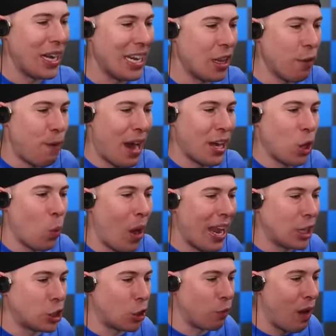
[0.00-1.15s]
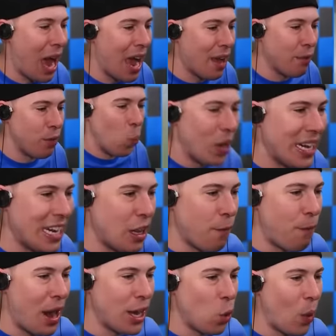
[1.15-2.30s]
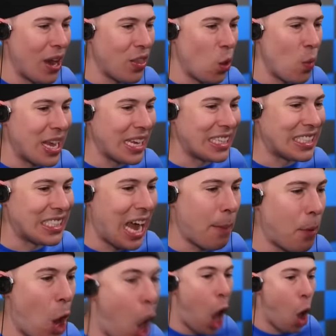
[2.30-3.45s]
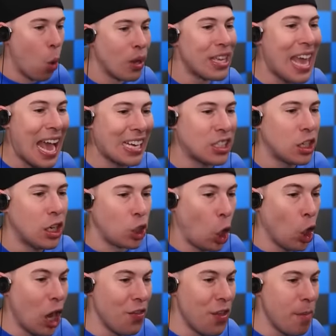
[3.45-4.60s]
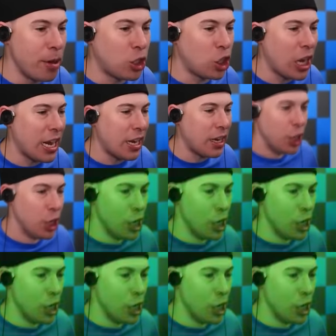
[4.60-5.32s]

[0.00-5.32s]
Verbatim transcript: We need to find a way to survive. We need to find a way that we can stop. Oh, yes. Turn on the machine.